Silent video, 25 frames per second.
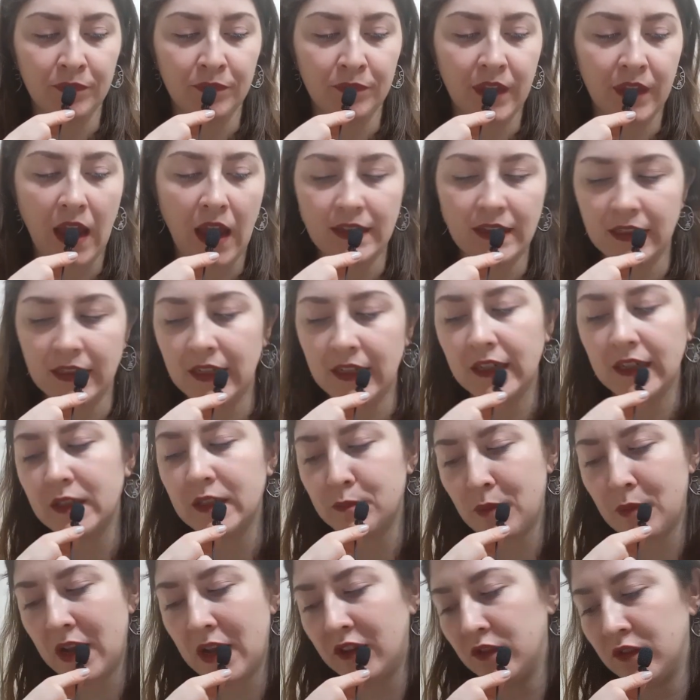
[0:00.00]
I didn't
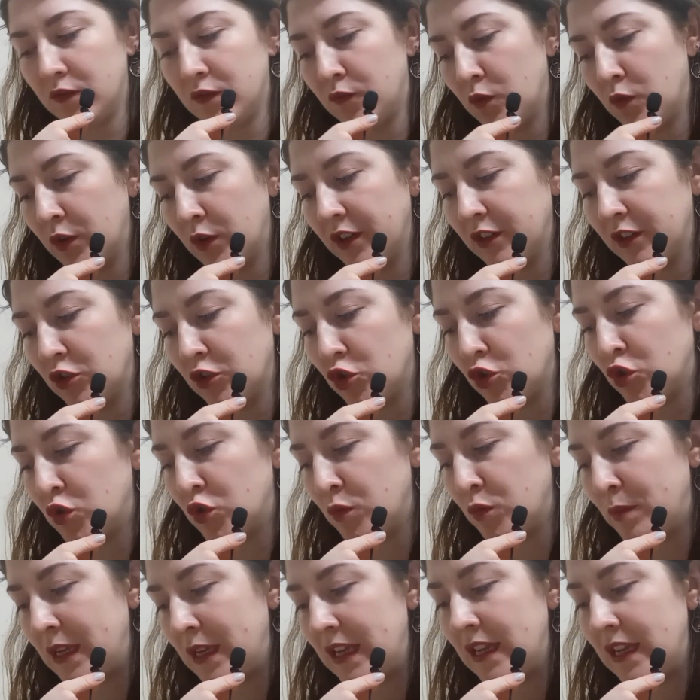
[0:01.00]
expect the 4-inch to
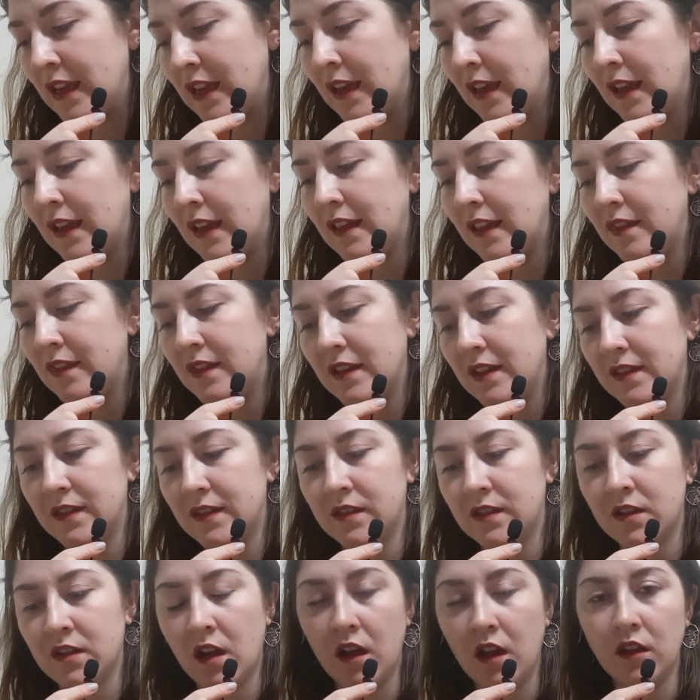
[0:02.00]
be this
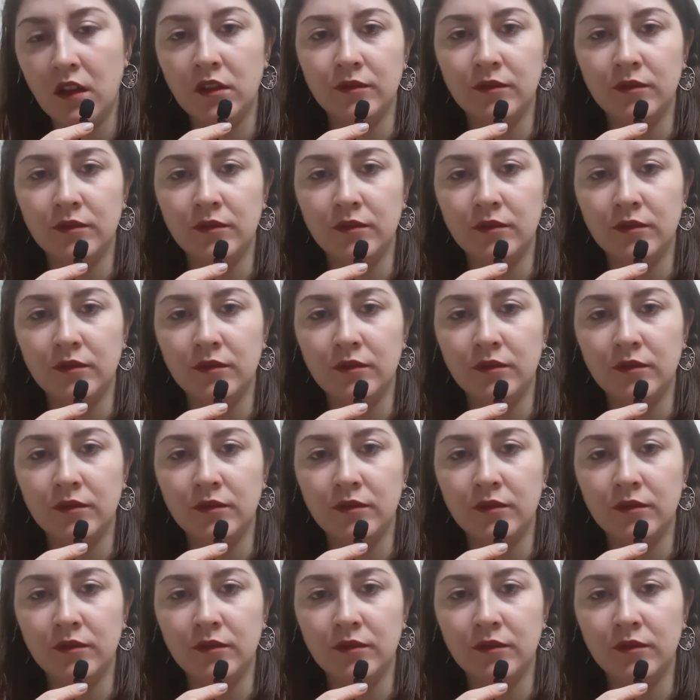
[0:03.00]
tall,